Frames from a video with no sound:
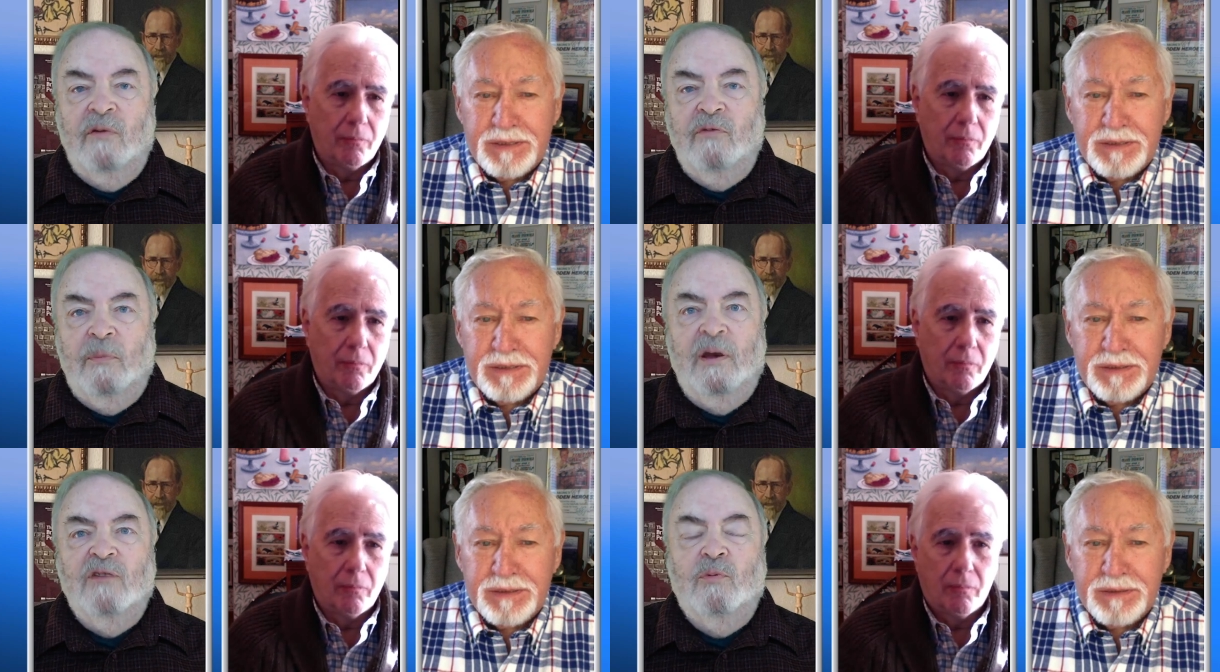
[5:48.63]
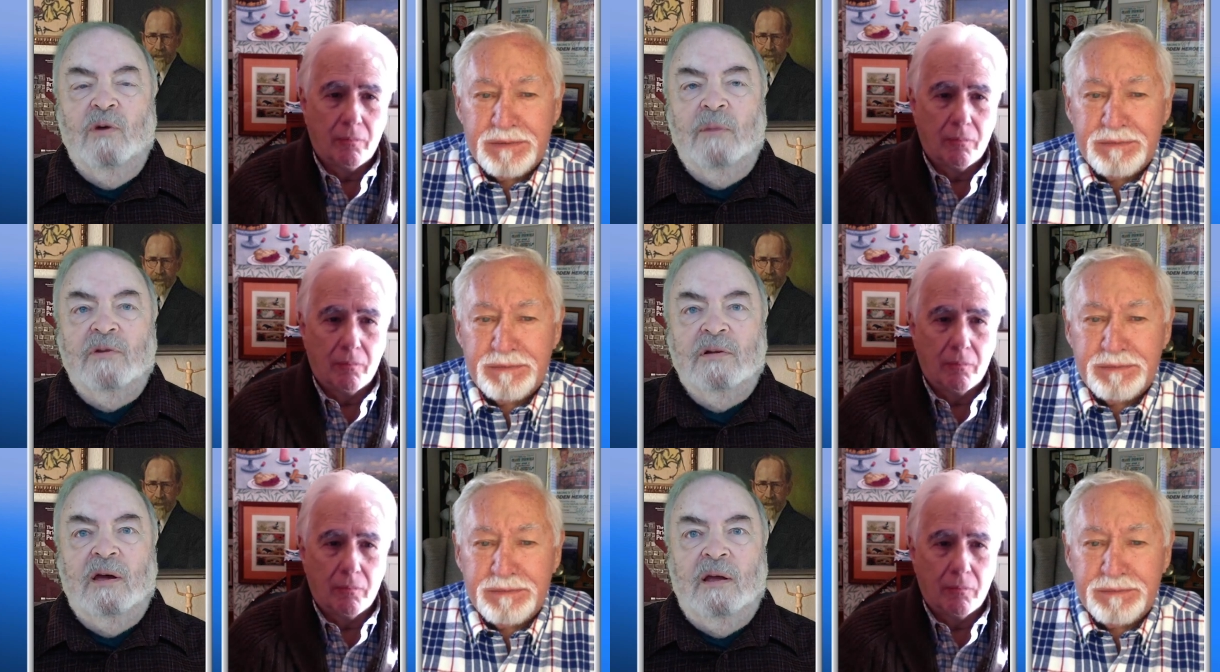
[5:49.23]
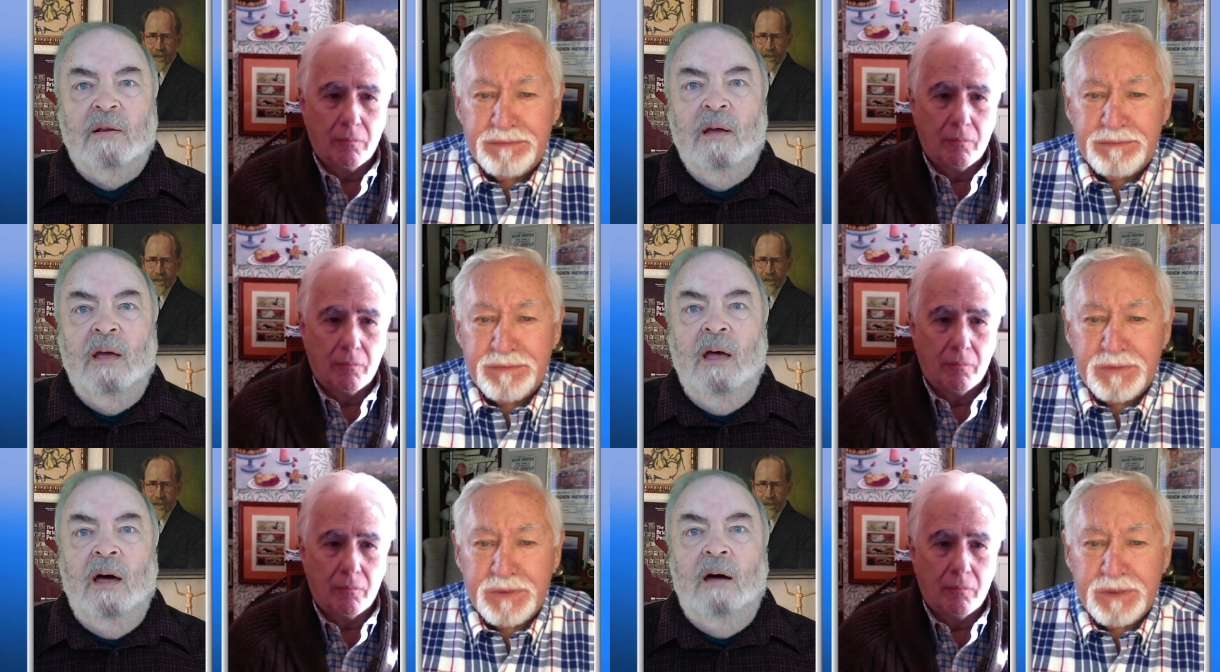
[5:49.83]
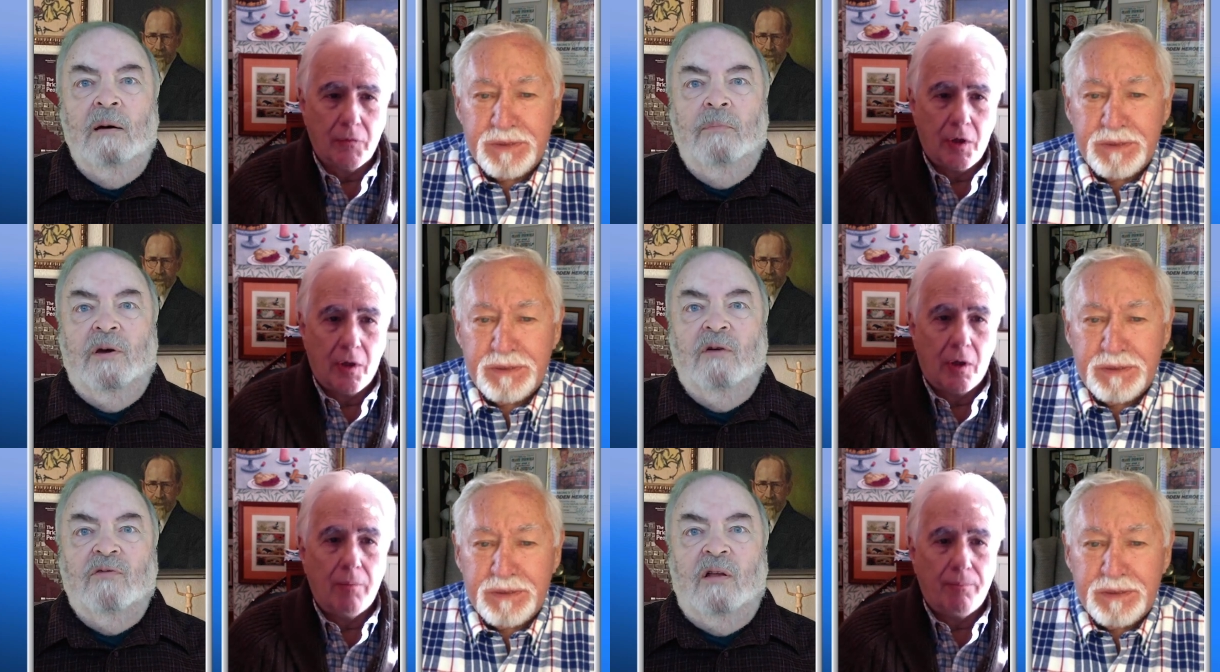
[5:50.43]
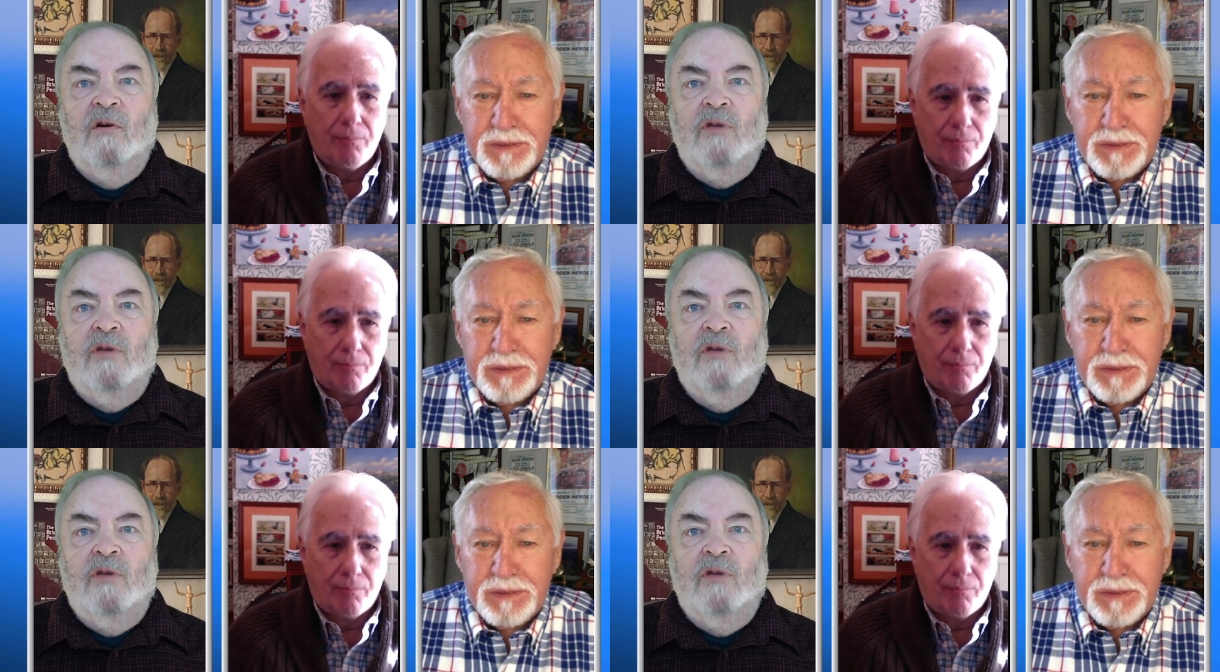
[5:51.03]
Speaker 1: have your passport up to date. Because I know